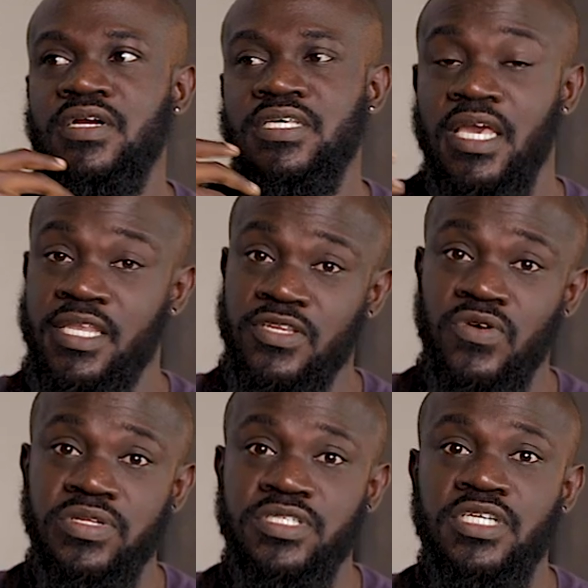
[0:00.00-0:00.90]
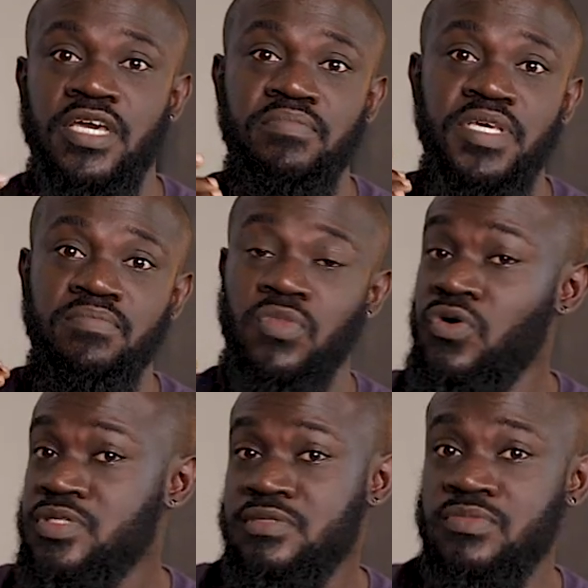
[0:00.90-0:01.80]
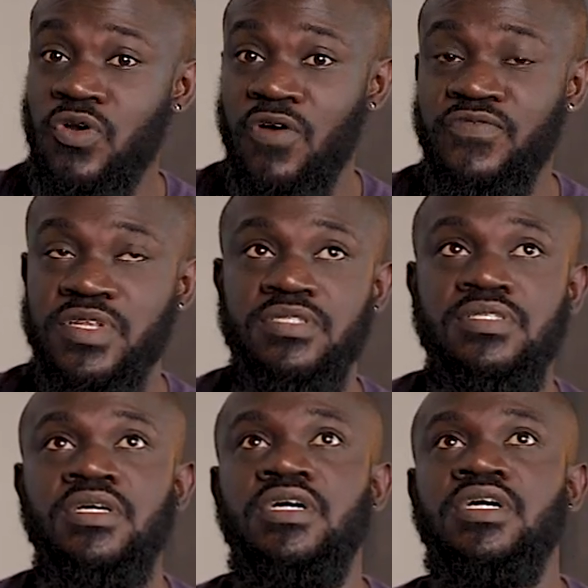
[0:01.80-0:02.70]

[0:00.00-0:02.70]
gaining knowledge and be more confident.